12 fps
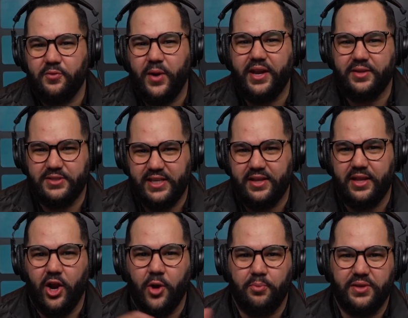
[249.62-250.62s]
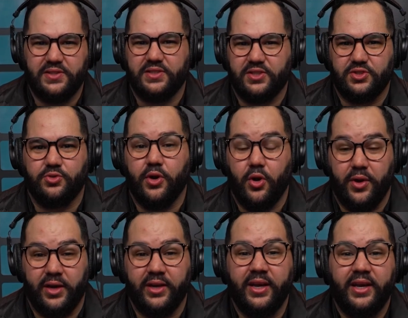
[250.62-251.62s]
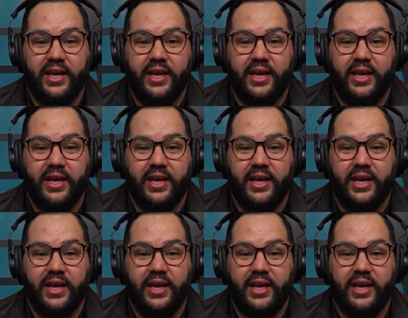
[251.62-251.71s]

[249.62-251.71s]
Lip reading: way to say that our business is growing.